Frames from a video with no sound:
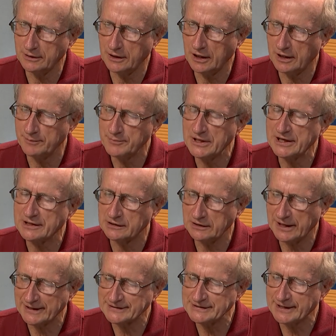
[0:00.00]
um,
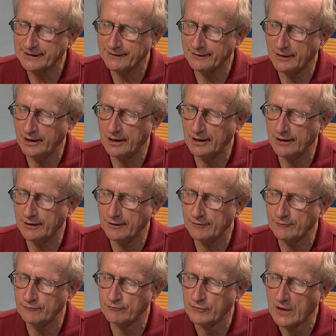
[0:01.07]
eclectic,
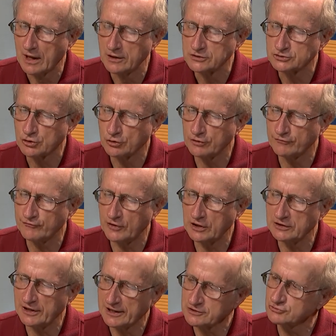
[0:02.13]
uh, sort of
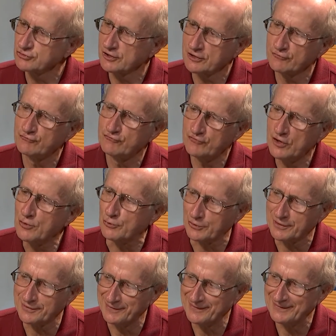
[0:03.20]
electric
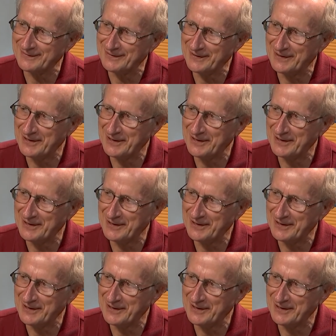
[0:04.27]
folk. Mm-hmm.